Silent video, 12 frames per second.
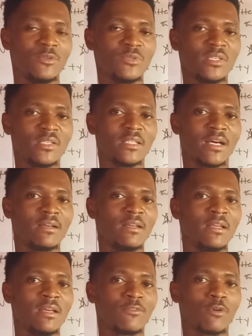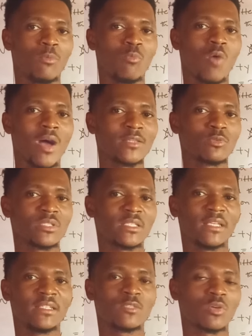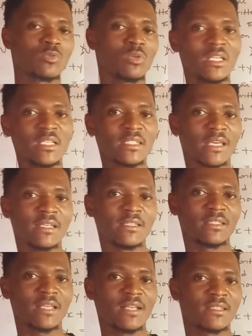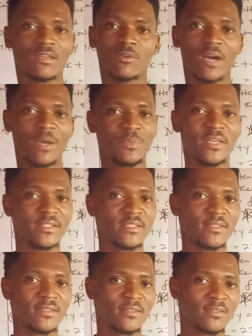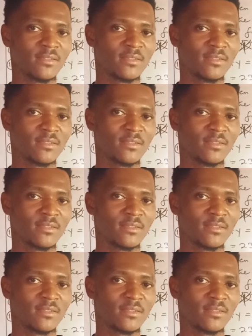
You see it now? From 1 to 10, it was only 10 that 0 appeared.